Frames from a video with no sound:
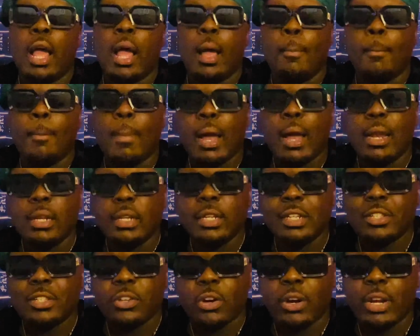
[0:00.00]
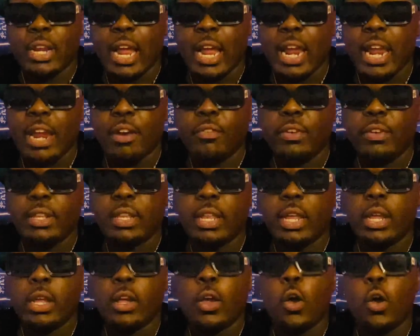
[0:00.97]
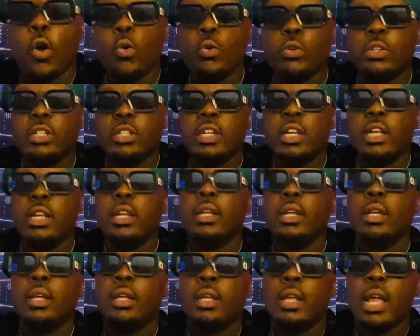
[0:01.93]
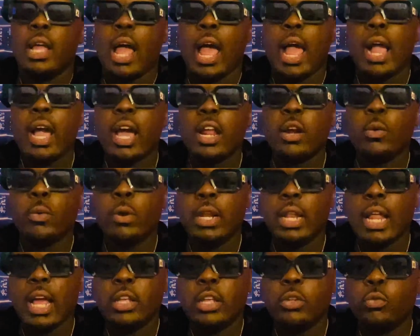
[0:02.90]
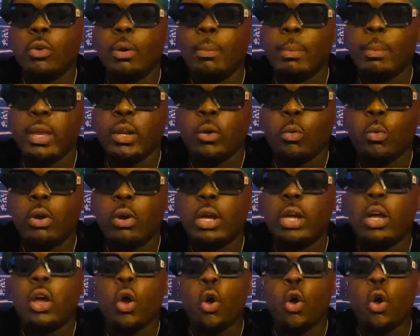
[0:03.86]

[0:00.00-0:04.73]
my looks are not everything. Oh shit, I gotta realize what men want.